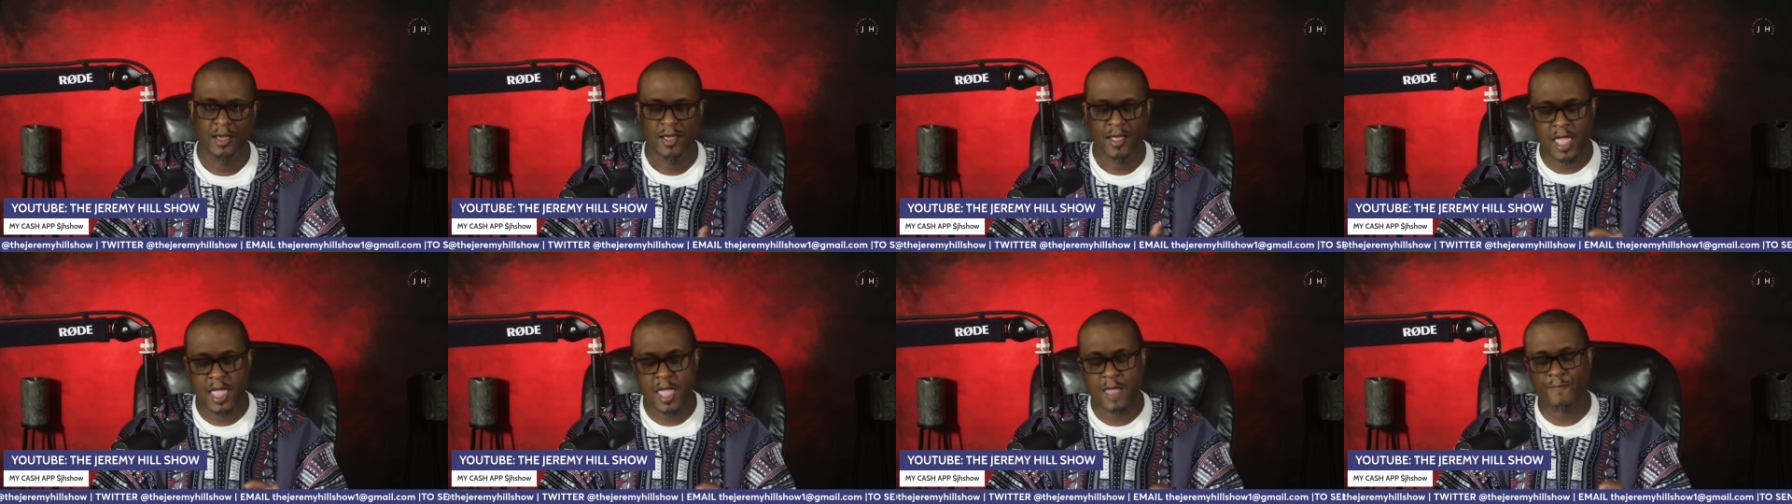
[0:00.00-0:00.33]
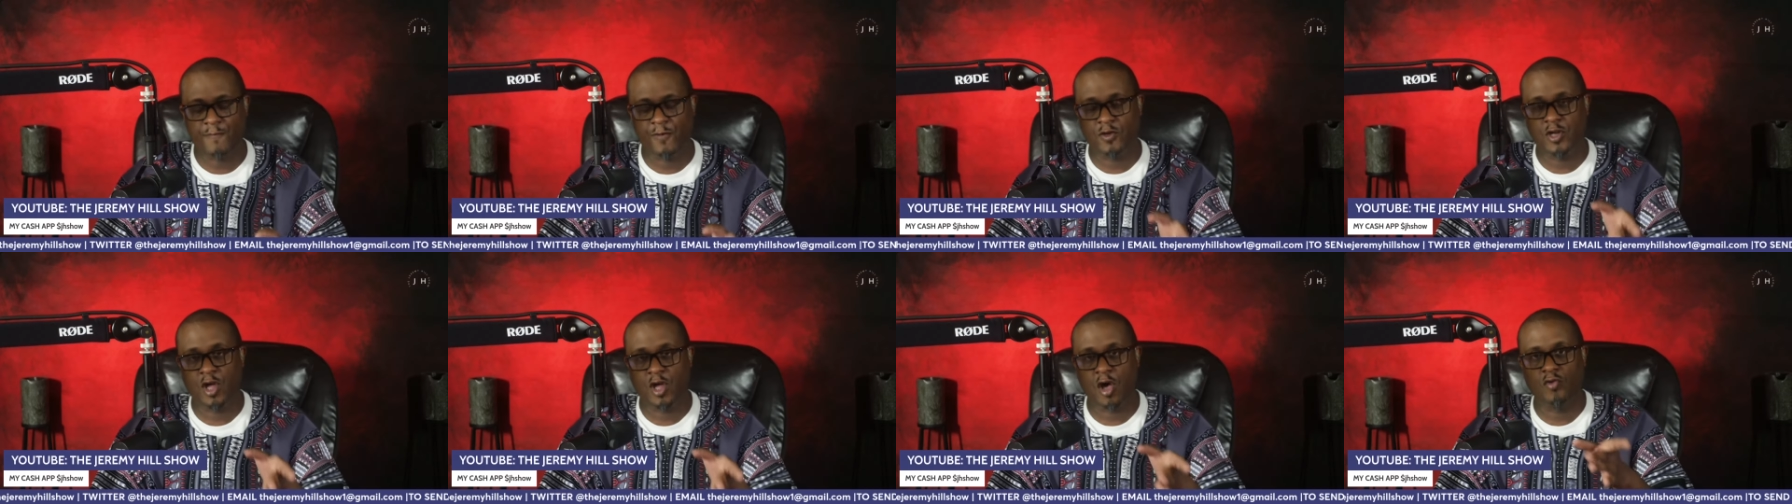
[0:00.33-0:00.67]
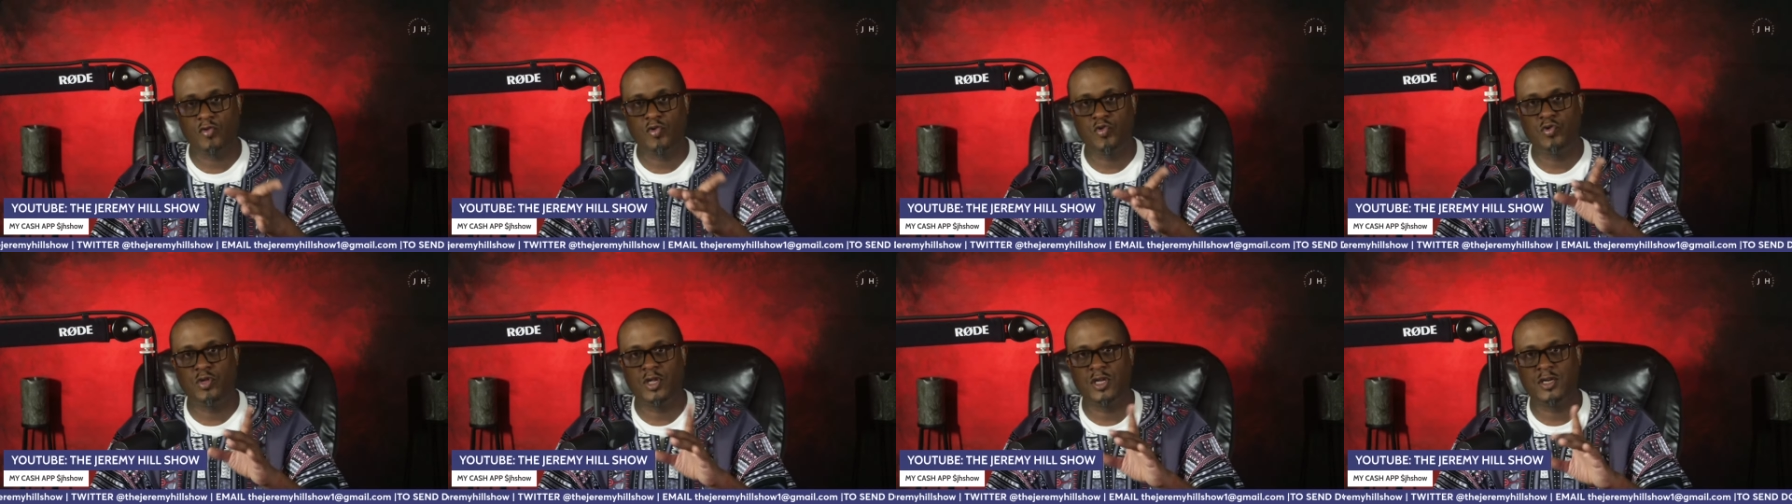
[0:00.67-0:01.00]
Even though
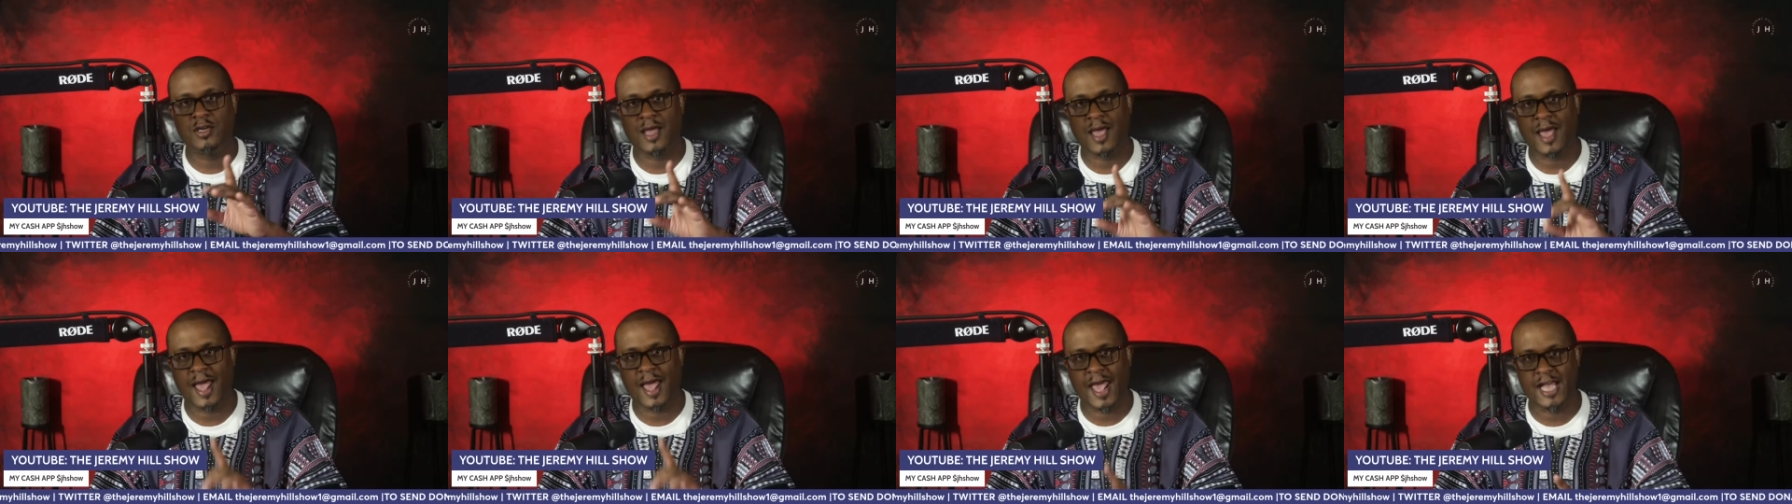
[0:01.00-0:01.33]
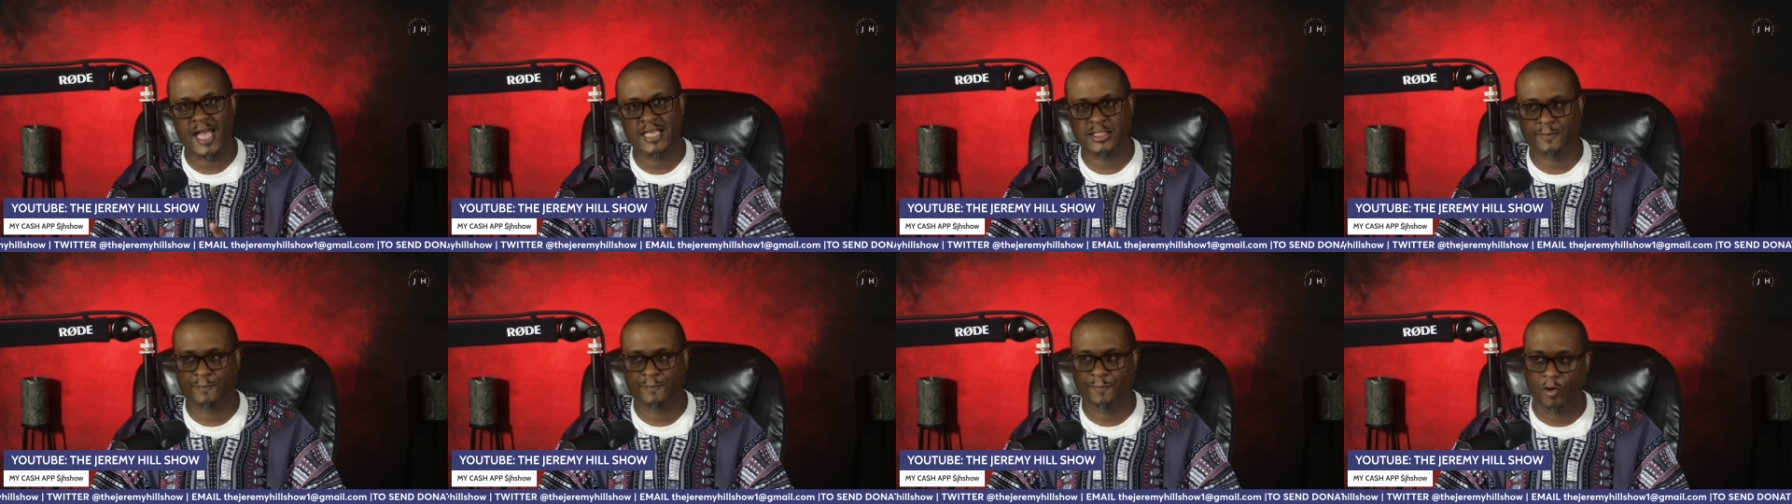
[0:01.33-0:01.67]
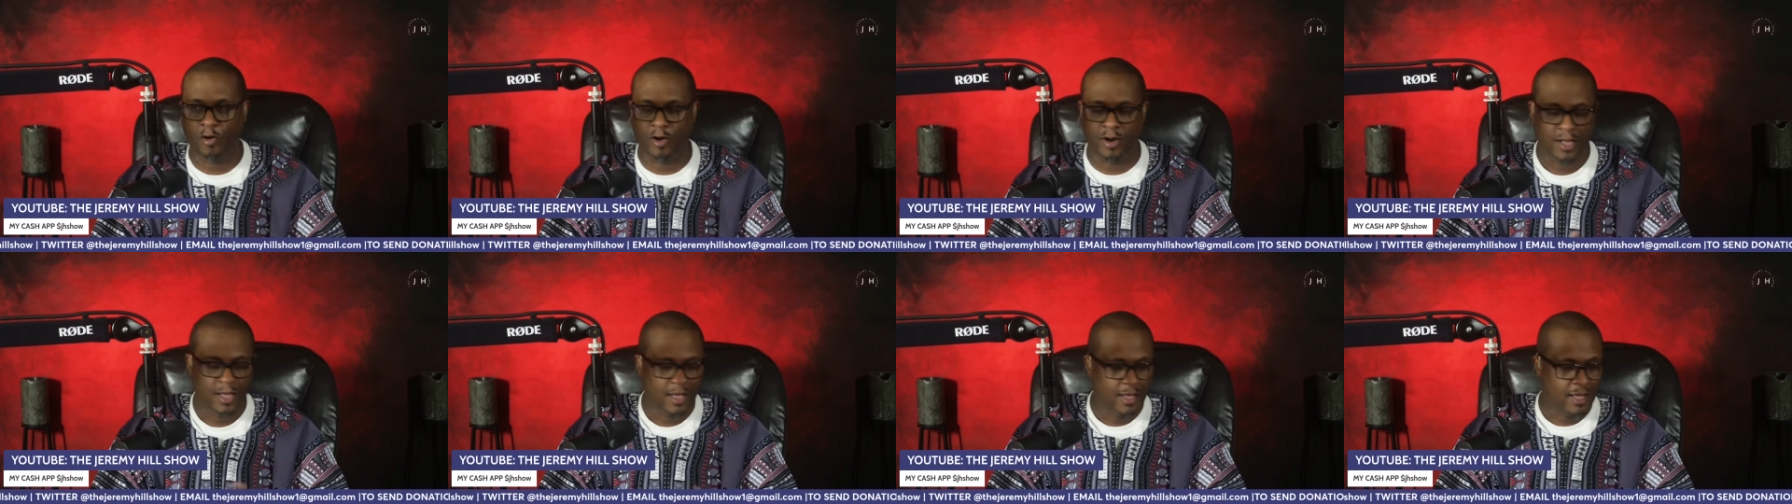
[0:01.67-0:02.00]
you didn't ask
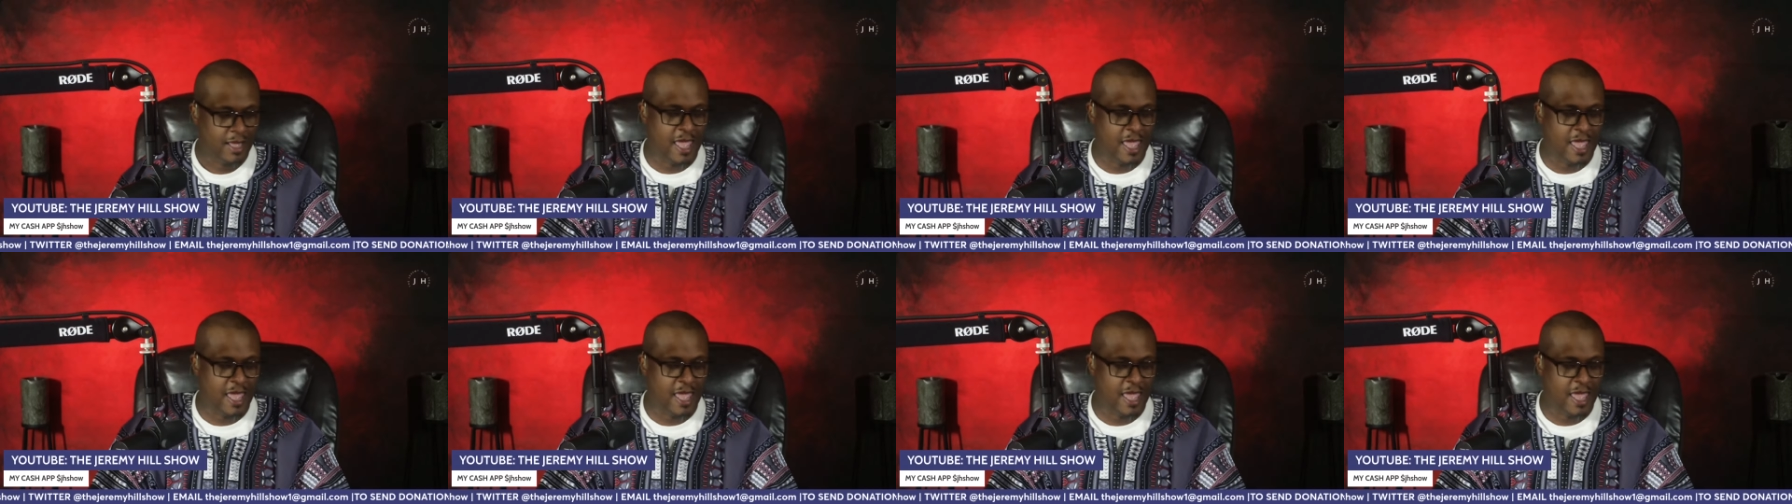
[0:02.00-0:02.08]
for it,